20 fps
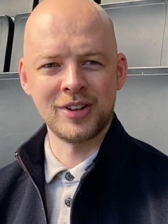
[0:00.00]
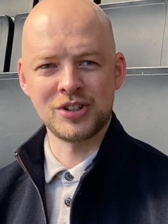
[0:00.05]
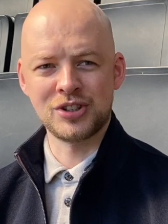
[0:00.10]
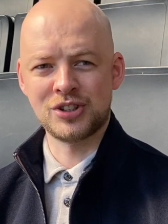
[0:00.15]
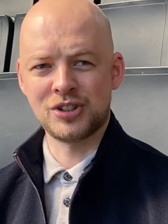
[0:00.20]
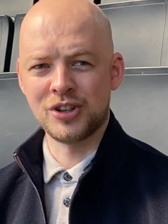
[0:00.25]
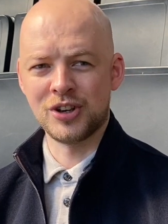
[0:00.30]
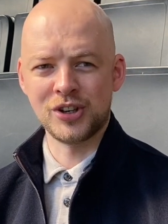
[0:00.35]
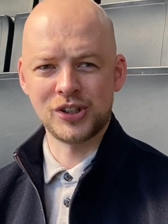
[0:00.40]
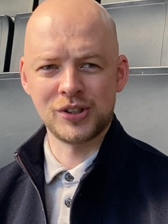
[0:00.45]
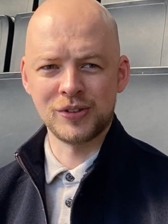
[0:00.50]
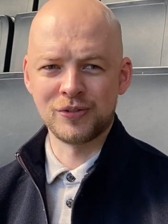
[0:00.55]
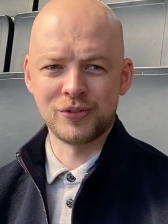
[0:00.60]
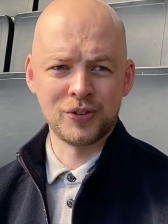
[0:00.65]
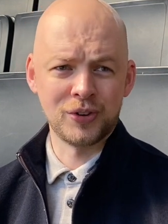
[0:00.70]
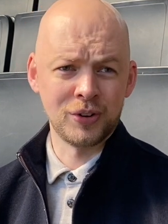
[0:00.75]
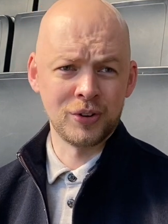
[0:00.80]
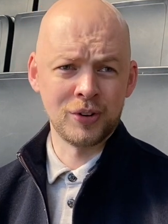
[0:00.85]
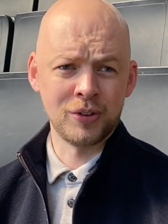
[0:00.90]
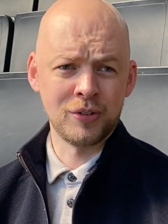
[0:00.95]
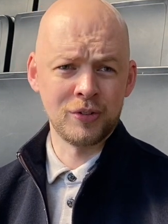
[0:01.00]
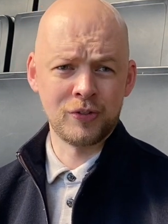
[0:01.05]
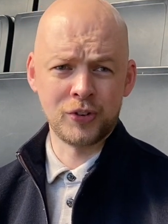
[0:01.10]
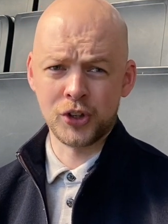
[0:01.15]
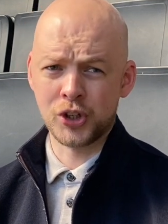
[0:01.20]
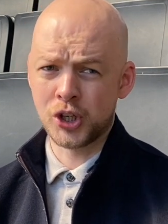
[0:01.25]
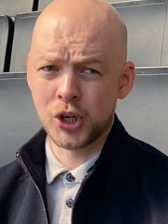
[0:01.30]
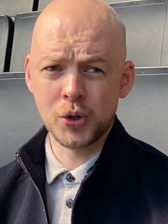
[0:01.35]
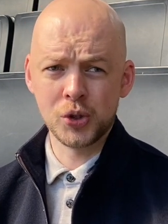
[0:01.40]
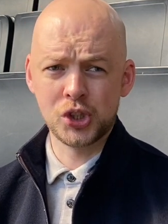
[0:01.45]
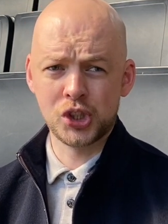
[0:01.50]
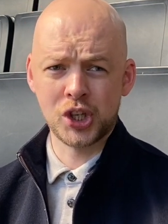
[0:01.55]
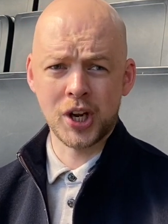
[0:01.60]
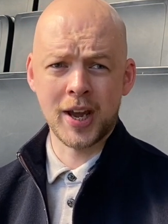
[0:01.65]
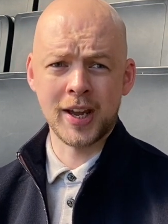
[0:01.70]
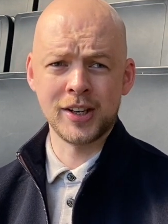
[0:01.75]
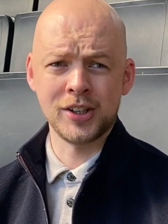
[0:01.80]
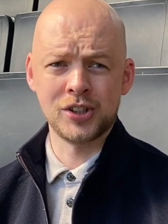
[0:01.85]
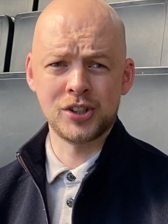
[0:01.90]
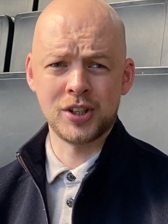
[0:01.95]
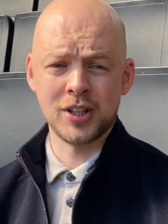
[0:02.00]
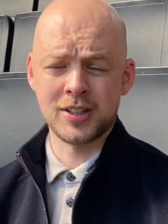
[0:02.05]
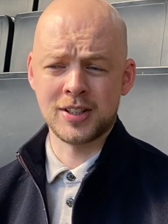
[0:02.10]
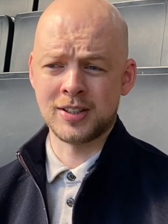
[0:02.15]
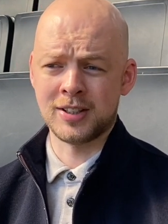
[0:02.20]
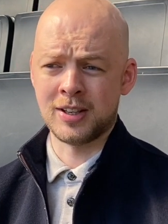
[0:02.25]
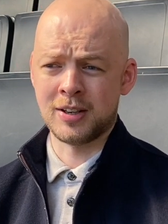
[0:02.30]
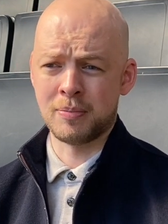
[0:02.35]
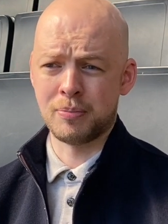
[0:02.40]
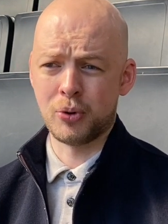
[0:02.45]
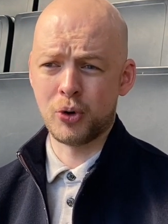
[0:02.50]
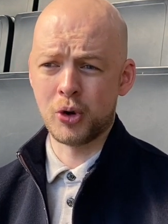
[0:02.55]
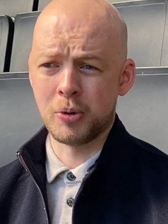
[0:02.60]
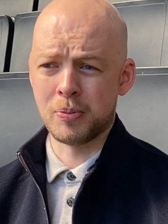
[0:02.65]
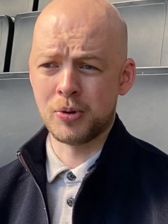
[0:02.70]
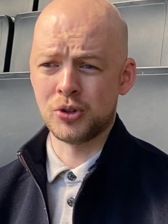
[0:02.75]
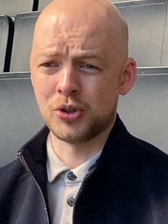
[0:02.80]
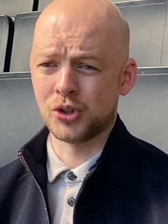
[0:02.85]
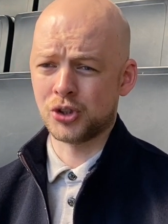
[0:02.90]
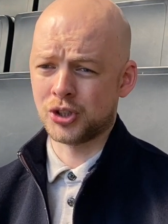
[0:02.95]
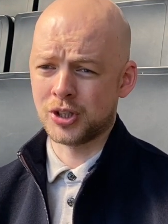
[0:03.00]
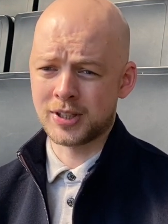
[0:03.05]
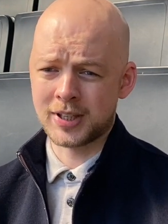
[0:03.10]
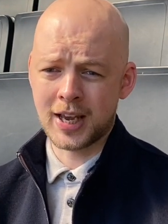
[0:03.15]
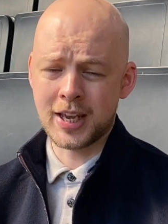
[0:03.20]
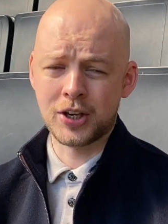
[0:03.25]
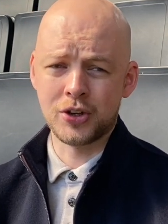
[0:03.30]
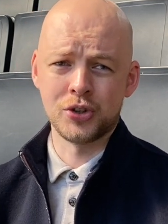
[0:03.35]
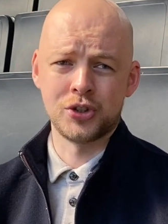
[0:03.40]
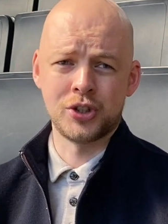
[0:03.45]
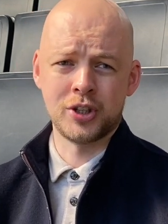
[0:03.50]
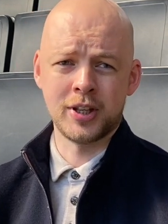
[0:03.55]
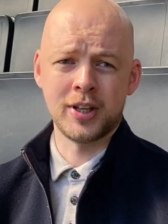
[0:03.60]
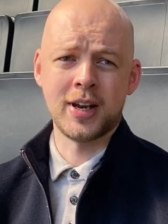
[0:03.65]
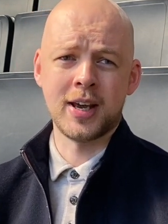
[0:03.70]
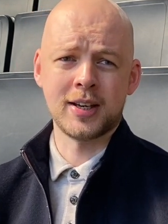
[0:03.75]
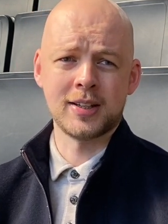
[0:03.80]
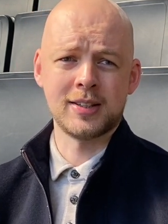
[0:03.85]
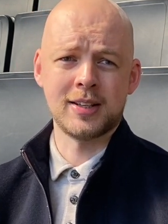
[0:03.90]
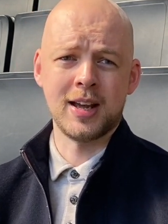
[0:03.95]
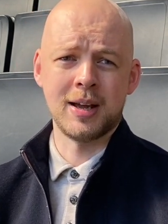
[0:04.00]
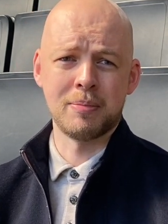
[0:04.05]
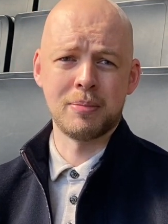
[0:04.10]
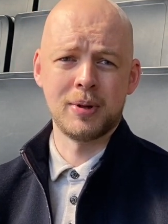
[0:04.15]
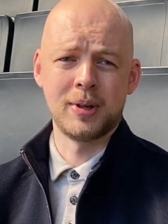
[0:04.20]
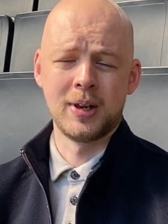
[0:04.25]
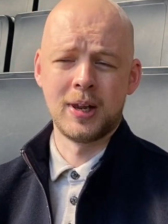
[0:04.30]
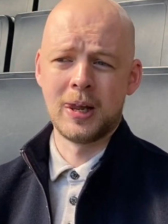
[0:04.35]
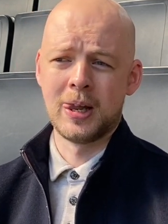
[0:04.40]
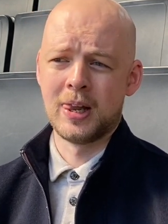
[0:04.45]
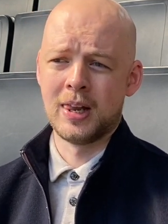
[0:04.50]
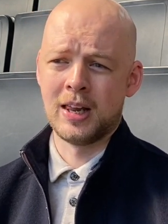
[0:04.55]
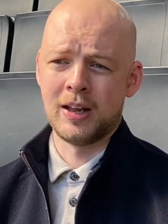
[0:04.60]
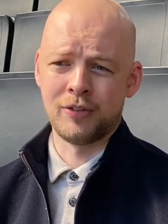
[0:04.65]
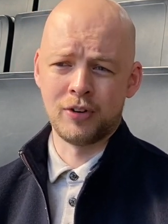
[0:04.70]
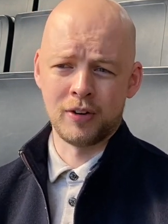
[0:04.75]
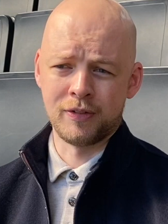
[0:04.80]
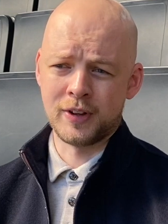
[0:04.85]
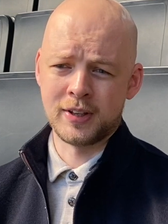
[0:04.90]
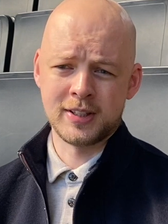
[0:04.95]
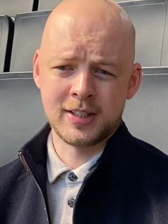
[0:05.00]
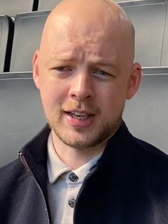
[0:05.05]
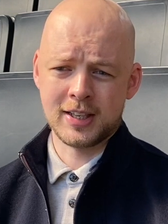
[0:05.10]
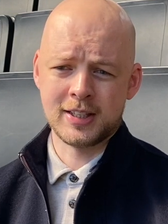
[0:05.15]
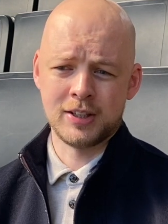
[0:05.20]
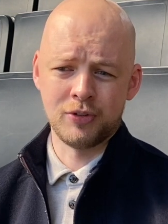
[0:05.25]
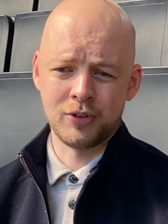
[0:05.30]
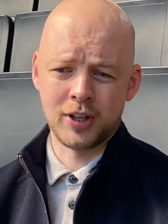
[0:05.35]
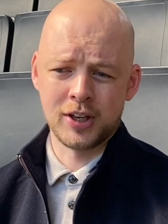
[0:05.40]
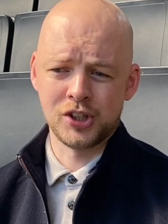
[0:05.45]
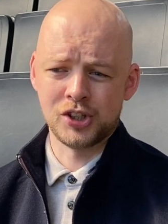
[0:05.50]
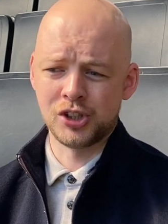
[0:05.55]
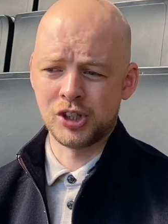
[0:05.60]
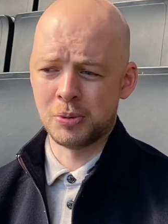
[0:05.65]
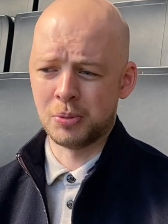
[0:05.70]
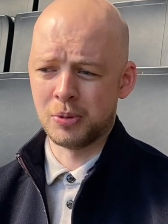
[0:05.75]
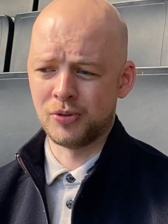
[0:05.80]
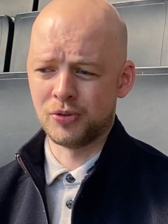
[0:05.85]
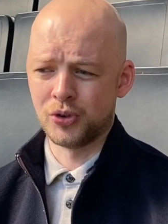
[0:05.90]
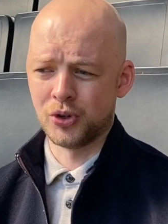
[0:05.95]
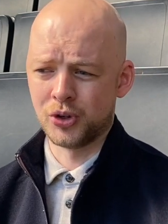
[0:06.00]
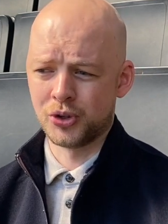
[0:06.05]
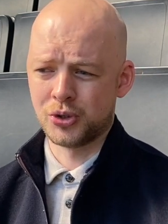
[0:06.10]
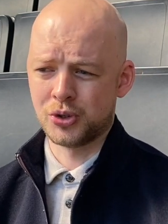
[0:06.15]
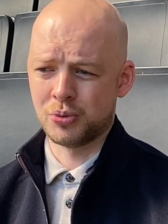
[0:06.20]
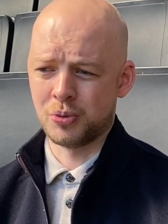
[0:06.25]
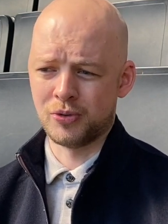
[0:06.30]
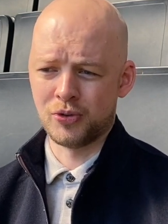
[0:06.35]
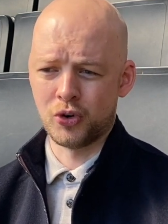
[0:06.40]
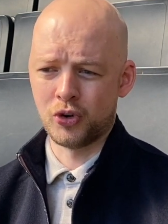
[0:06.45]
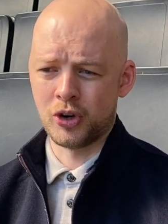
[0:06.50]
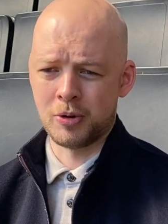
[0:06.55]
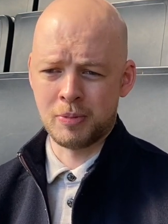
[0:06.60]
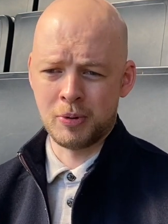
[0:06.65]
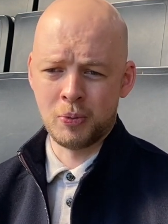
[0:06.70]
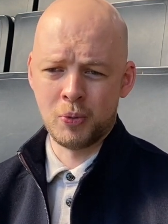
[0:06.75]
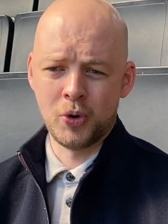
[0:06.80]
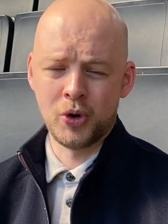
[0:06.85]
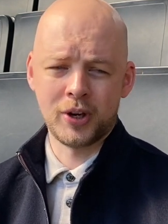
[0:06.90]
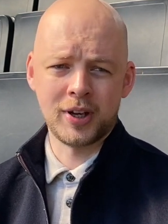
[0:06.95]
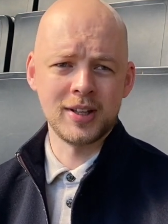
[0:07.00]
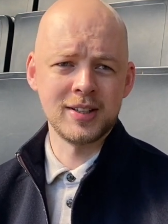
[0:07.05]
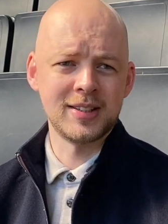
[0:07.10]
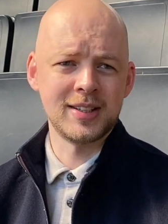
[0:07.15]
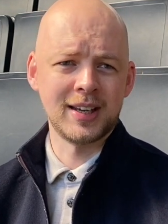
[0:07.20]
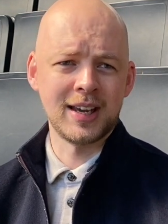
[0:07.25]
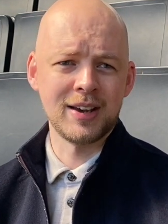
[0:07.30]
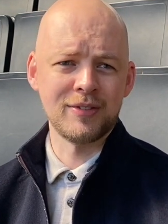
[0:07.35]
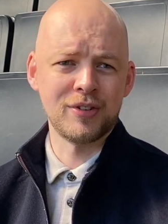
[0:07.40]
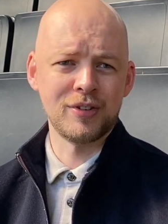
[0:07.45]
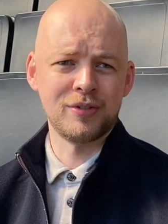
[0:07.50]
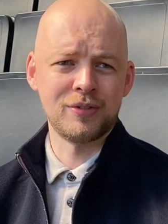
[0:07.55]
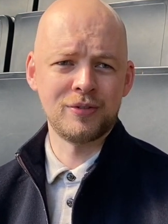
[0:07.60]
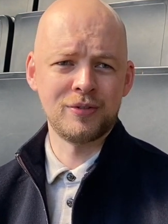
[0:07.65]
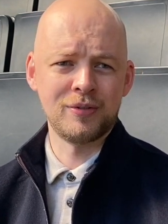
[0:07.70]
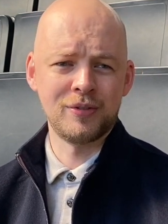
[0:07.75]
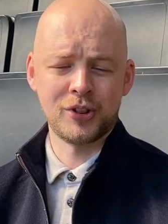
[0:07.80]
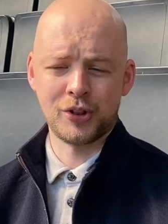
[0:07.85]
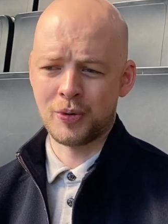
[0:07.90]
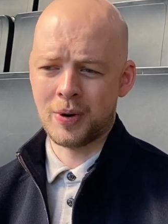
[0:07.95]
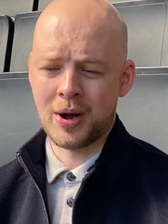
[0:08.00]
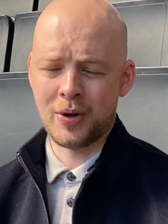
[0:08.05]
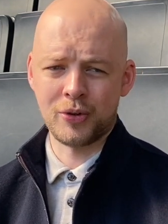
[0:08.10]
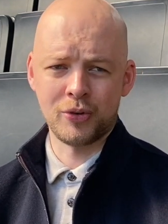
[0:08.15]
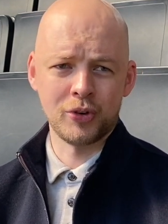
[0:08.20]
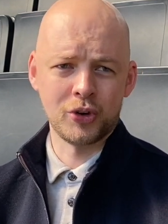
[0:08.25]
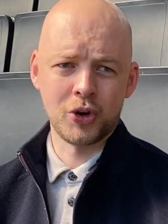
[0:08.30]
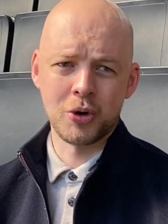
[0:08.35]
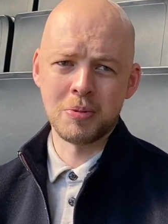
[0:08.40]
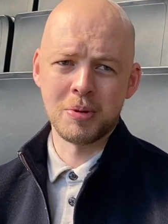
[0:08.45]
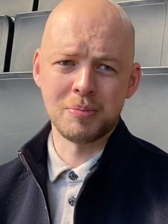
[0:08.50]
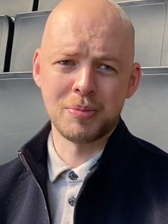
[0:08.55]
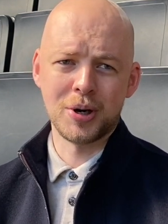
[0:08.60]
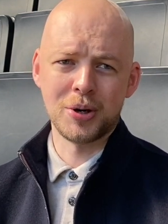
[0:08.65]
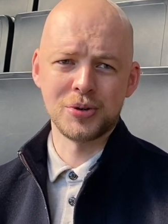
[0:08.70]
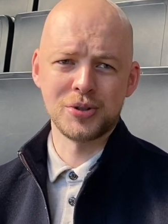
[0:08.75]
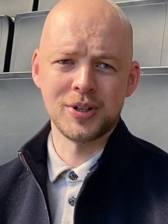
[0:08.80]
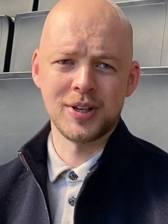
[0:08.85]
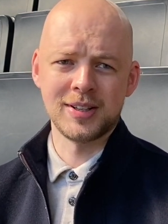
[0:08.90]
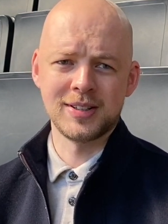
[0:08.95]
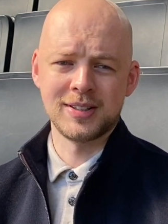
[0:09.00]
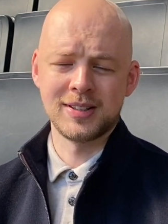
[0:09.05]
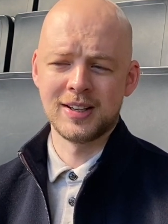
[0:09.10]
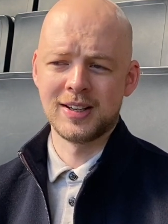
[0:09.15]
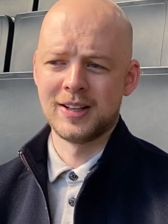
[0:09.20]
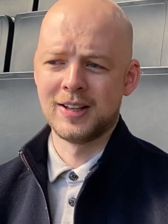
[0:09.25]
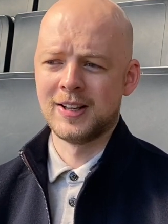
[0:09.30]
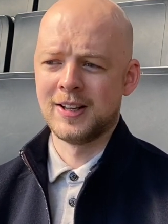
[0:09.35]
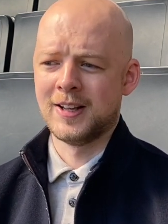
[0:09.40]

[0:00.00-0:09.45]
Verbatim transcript: that's searching for for huge change. This is an appointment just to take us to the next step. I've got a fantastic relationship with Russ. We've already been working together throughout the recruitment process,